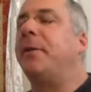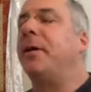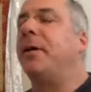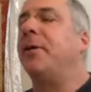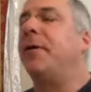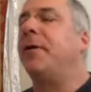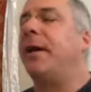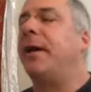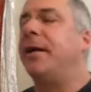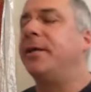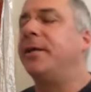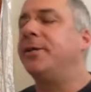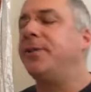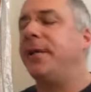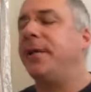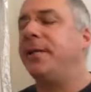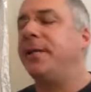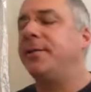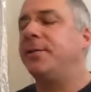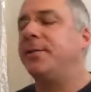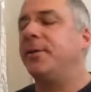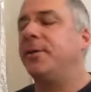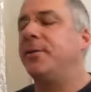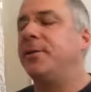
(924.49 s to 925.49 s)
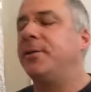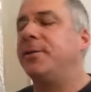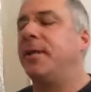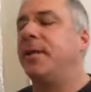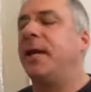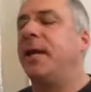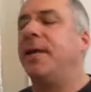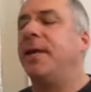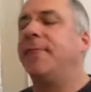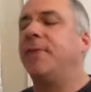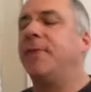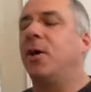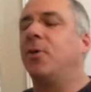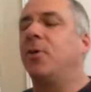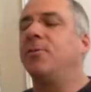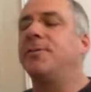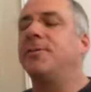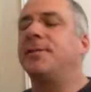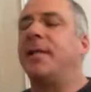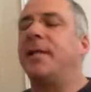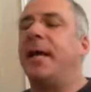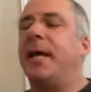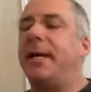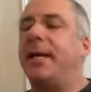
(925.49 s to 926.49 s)
pure energy. So it's kind of
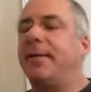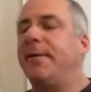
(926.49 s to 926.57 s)
ghost-like.